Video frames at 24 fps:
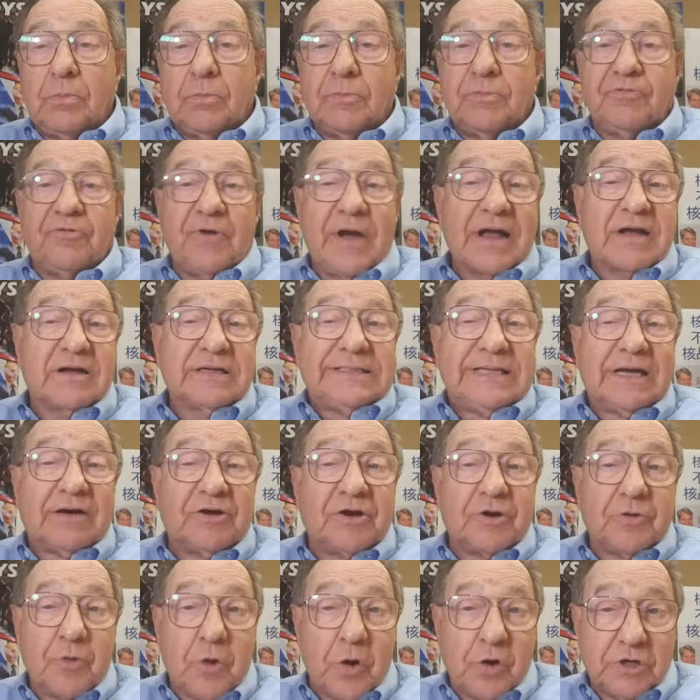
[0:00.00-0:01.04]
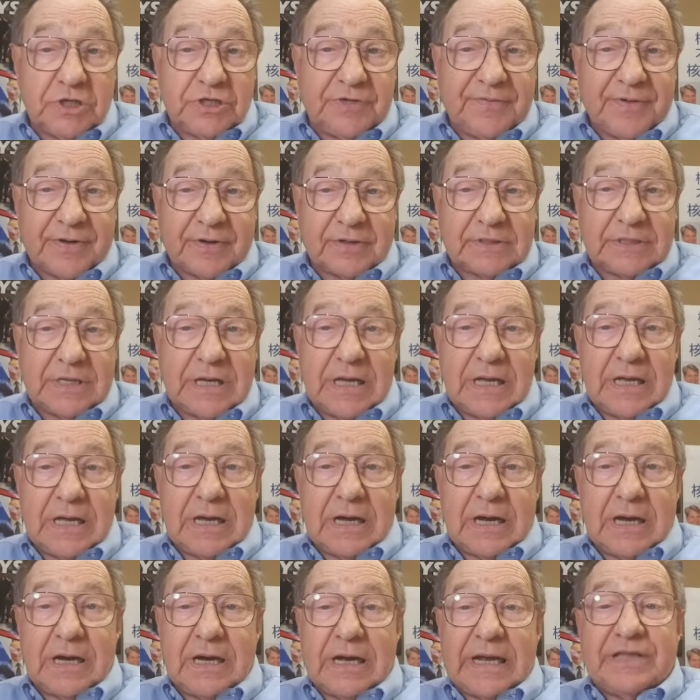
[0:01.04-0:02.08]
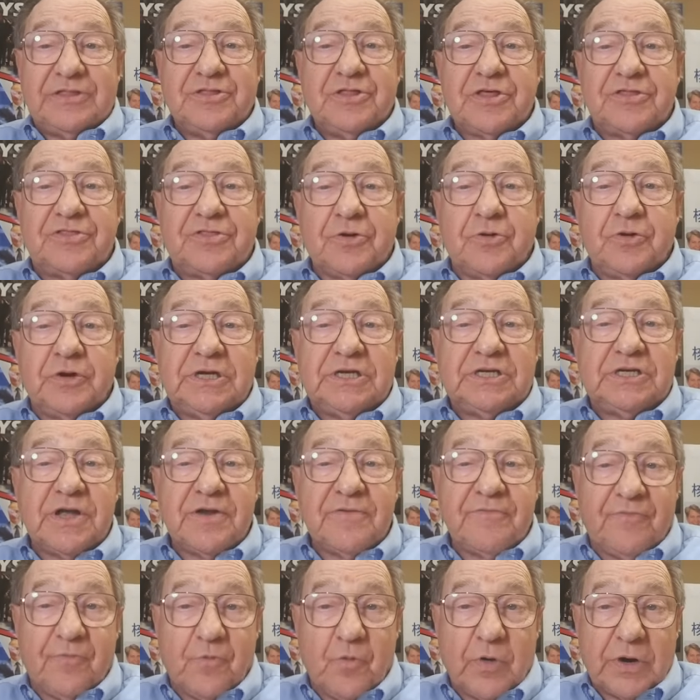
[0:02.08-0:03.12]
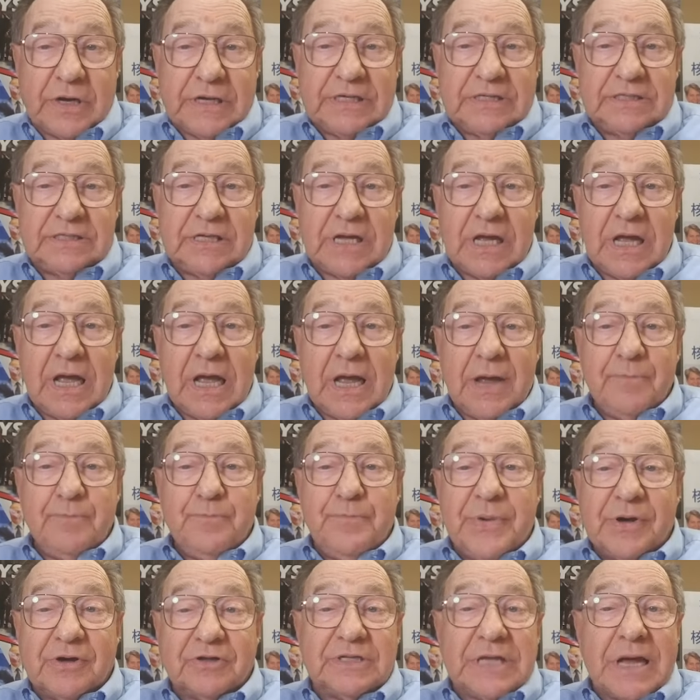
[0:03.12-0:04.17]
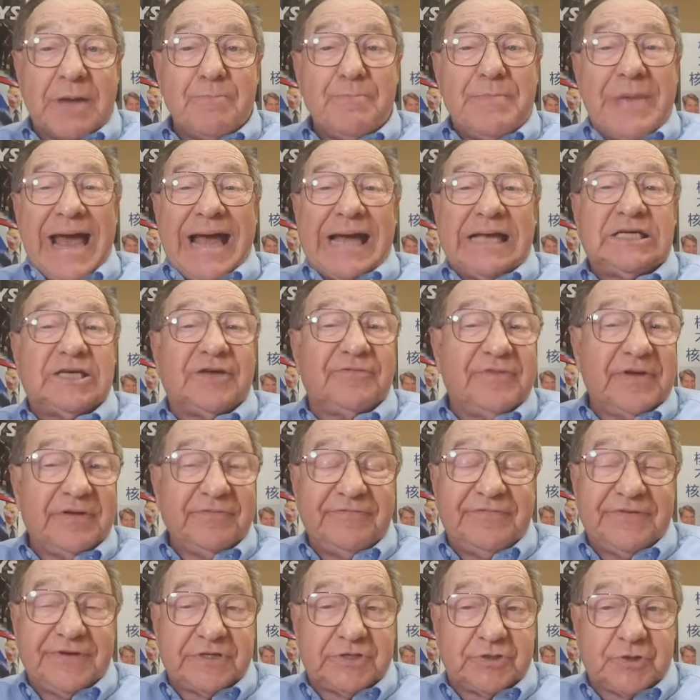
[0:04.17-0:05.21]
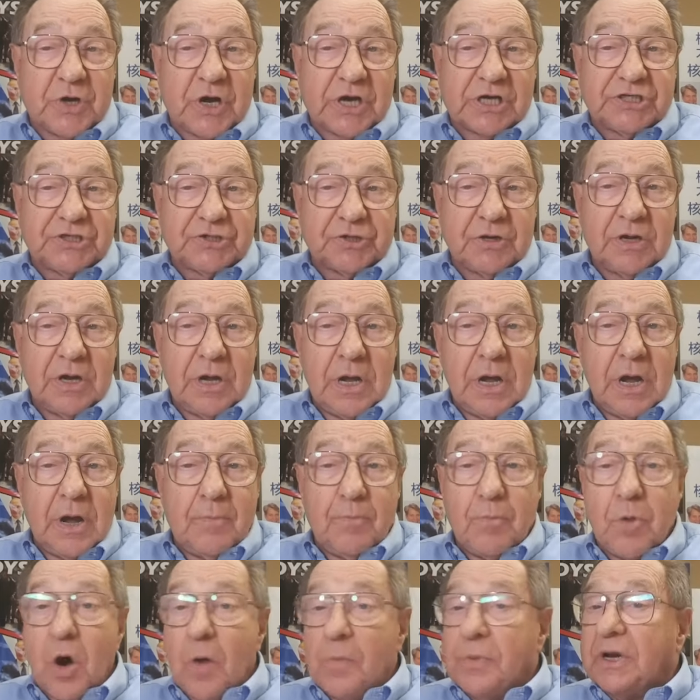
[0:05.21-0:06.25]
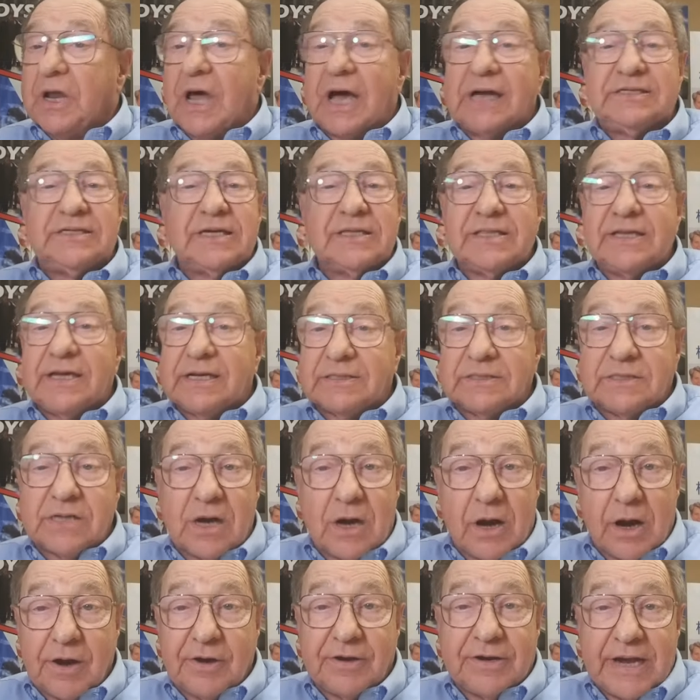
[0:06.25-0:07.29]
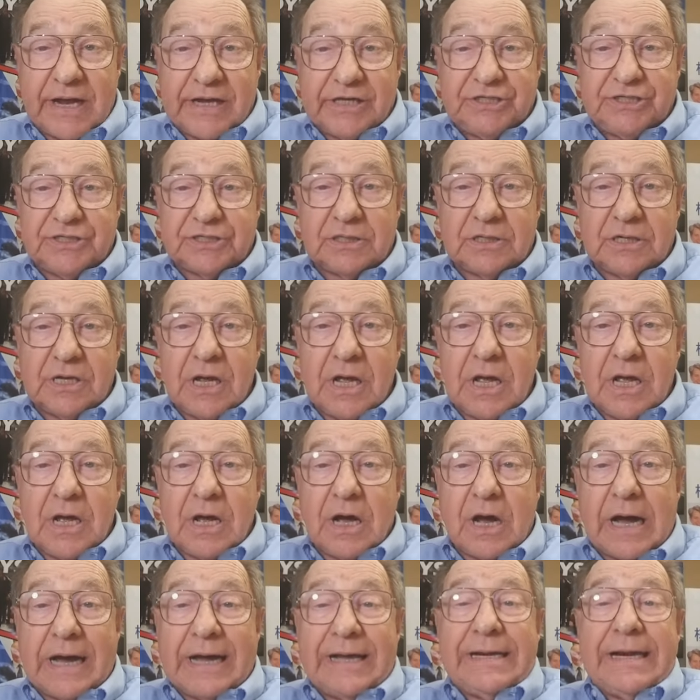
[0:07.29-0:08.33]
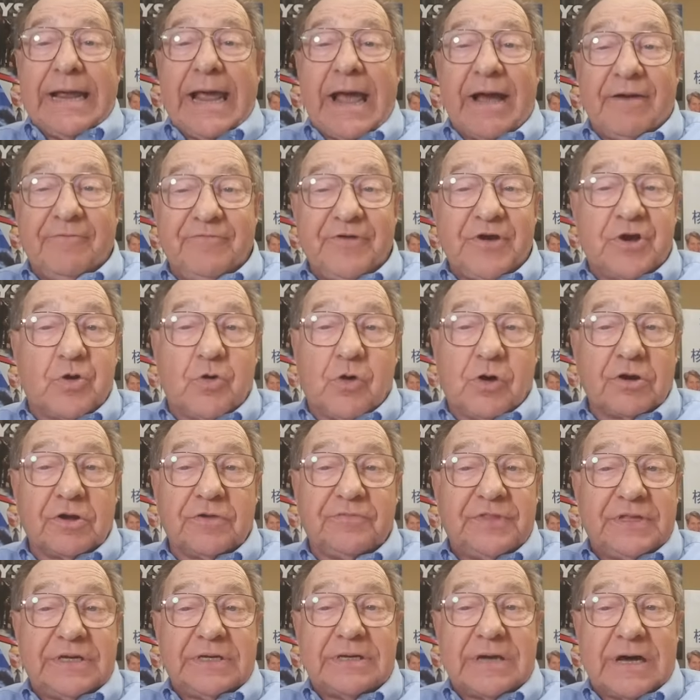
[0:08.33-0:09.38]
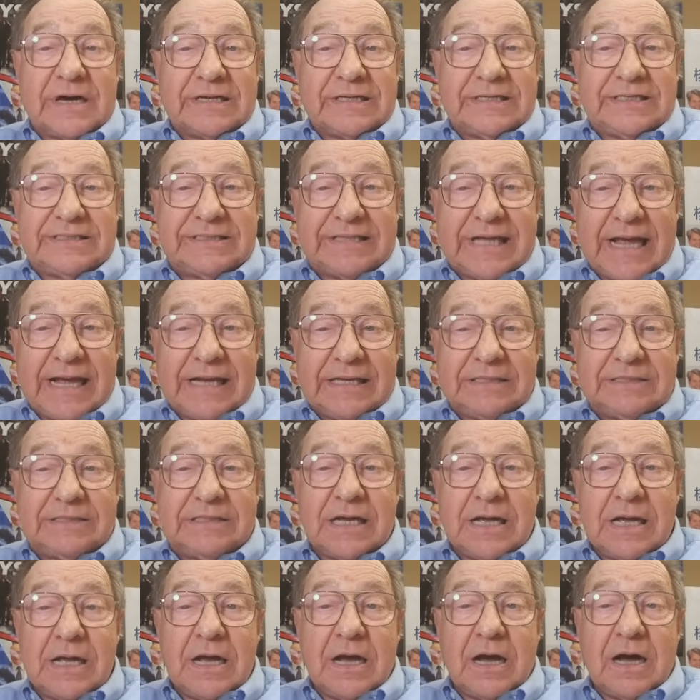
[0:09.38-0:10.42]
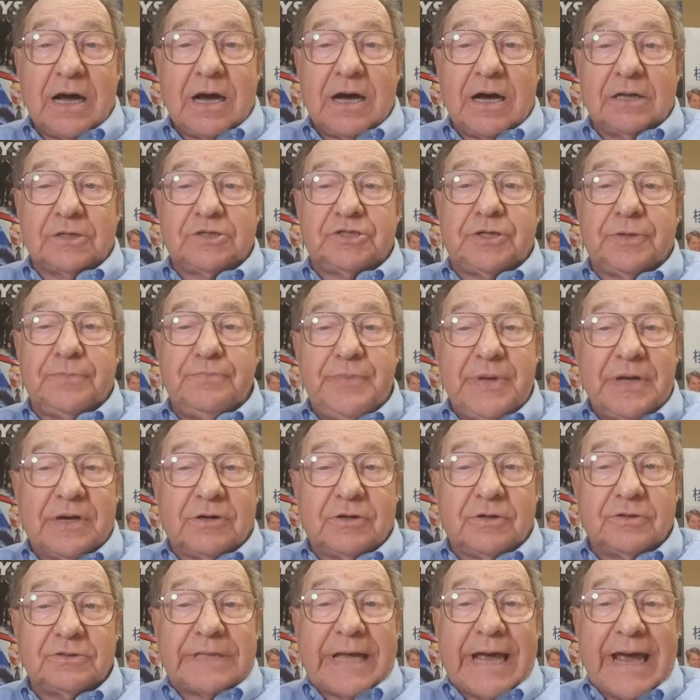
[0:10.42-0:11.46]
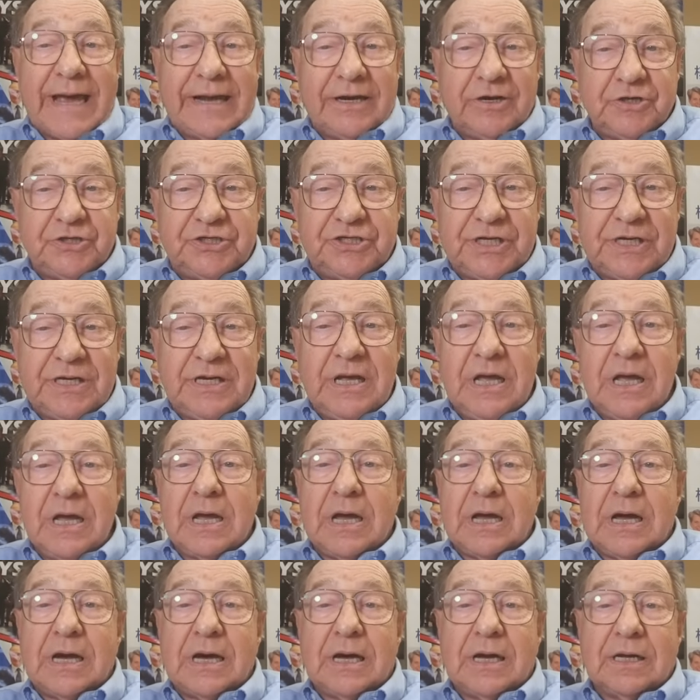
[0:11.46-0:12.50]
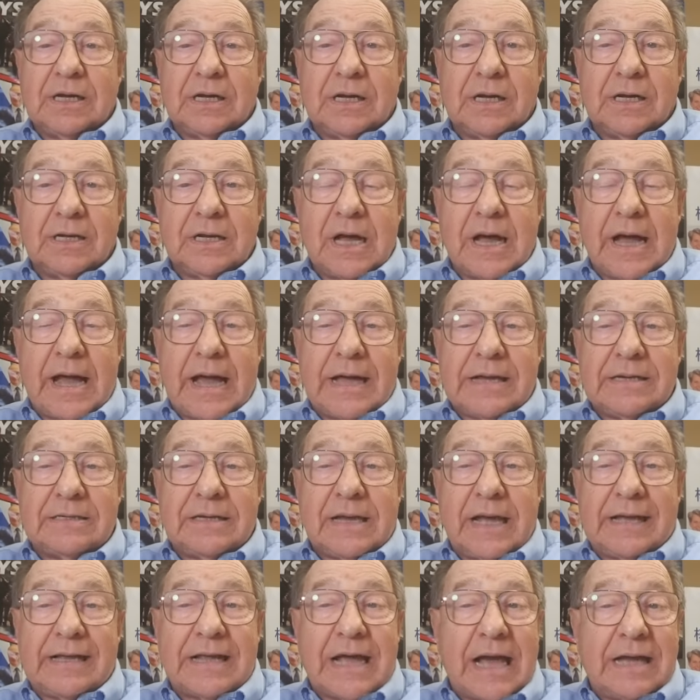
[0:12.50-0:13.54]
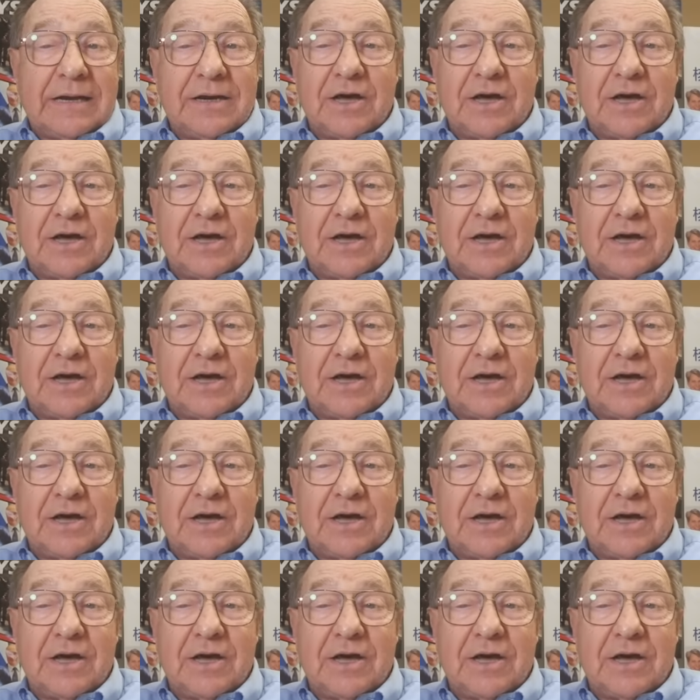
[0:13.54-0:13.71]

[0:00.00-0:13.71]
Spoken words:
Franklin Delano Roosevelt in the 30s and 40s, building massive infrastructure, mobilizing the entire nation in every corner of the United States to build energy and